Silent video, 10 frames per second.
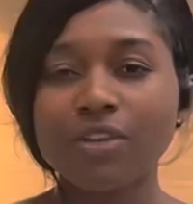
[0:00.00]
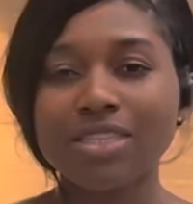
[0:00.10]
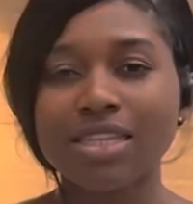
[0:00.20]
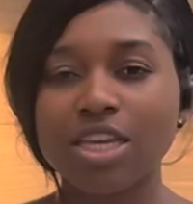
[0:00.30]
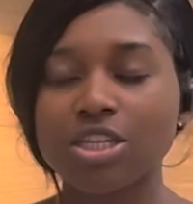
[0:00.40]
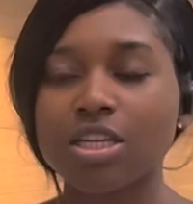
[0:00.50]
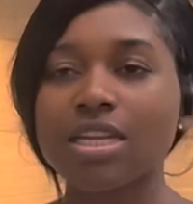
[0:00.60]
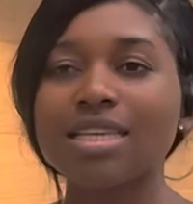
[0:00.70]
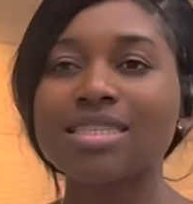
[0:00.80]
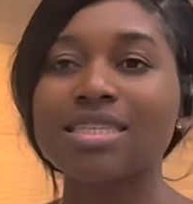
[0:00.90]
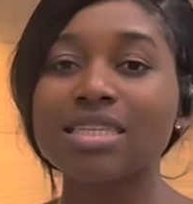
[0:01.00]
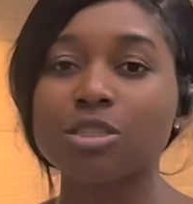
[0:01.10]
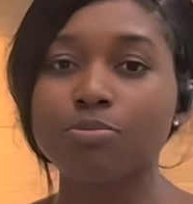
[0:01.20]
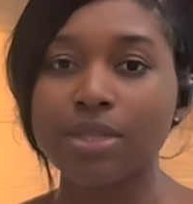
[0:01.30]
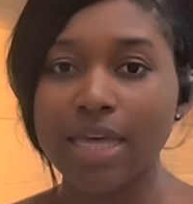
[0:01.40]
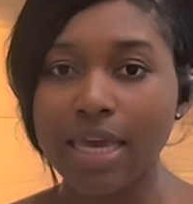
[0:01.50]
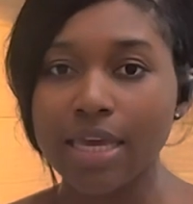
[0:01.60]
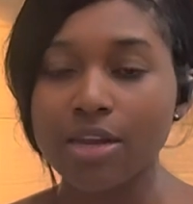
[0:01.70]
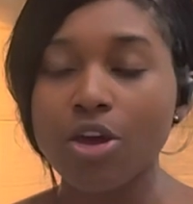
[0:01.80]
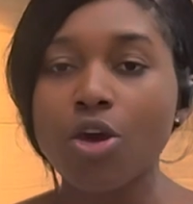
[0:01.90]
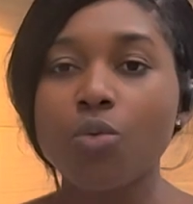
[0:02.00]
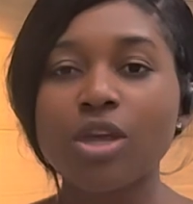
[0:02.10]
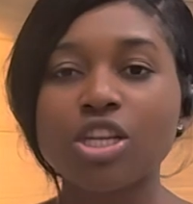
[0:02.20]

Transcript: station is displayed, we